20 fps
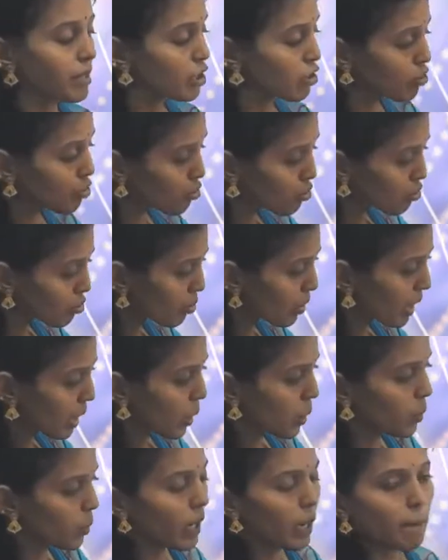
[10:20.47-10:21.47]
into two
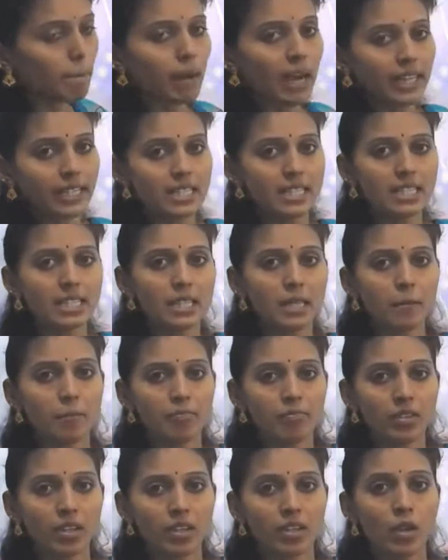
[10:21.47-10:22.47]
equal parts
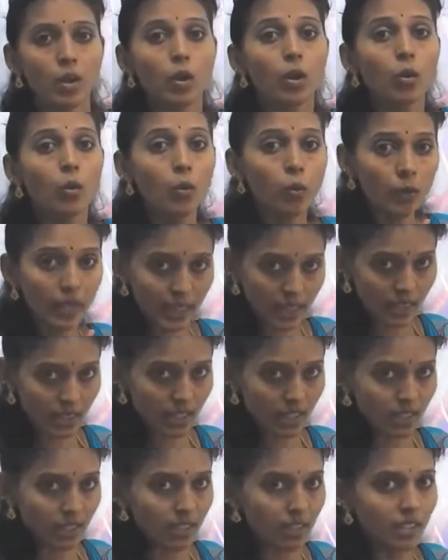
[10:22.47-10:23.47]
with
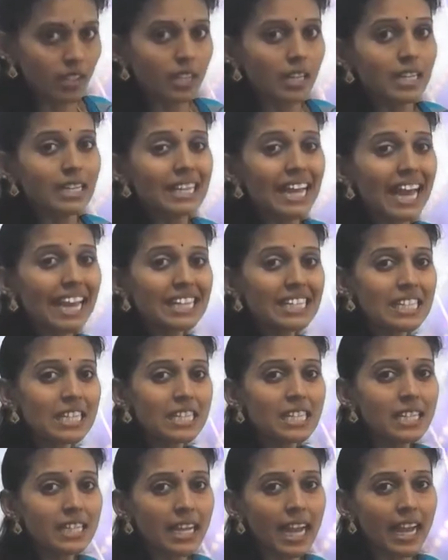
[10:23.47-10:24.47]

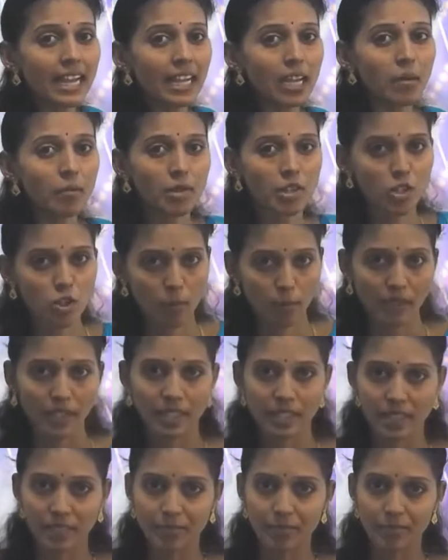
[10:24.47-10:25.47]
90-degree angle
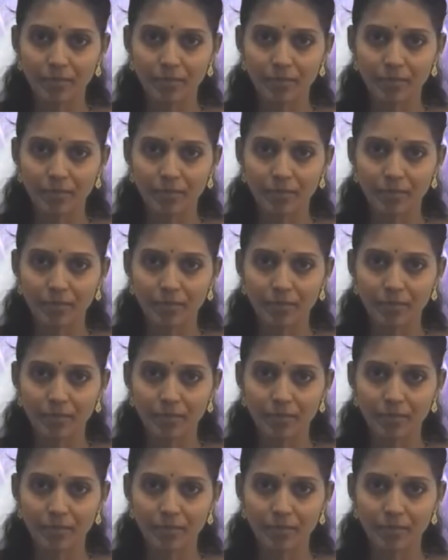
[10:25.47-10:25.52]
measurement,